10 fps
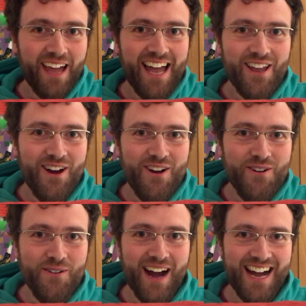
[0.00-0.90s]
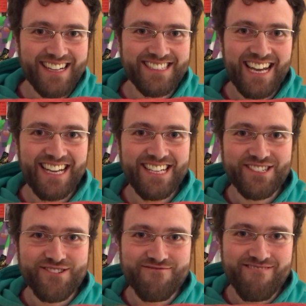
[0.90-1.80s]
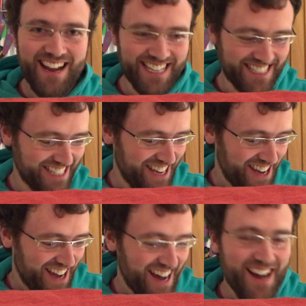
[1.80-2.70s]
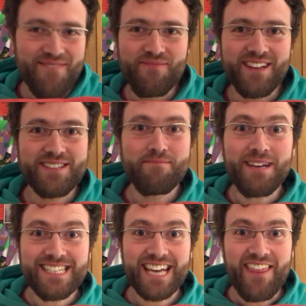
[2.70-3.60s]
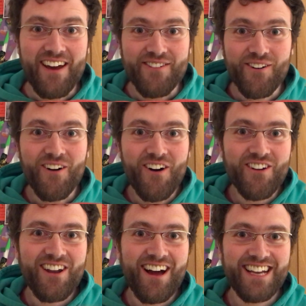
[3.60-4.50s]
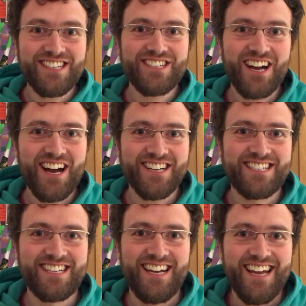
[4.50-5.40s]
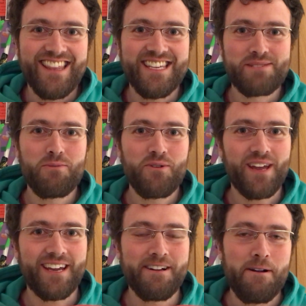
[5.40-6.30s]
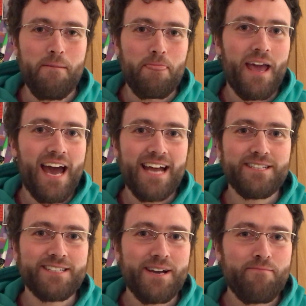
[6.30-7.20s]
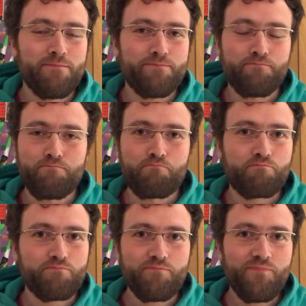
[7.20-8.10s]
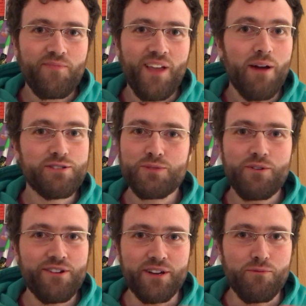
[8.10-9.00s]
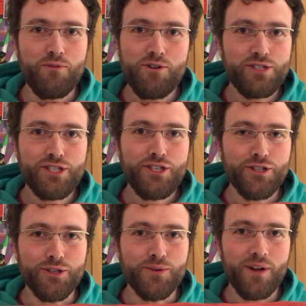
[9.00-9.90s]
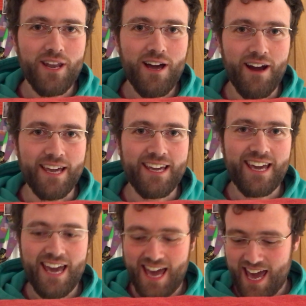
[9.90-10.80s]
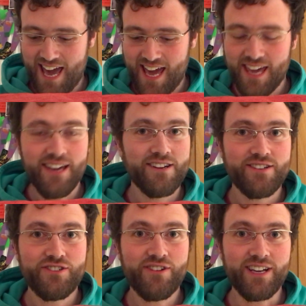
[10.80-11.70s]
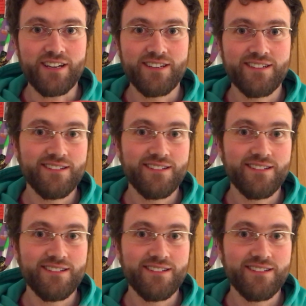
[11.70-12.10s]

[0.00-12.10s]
Hello, and it is great to meet together for online church this morning. And I was just wondering, would you like a drink?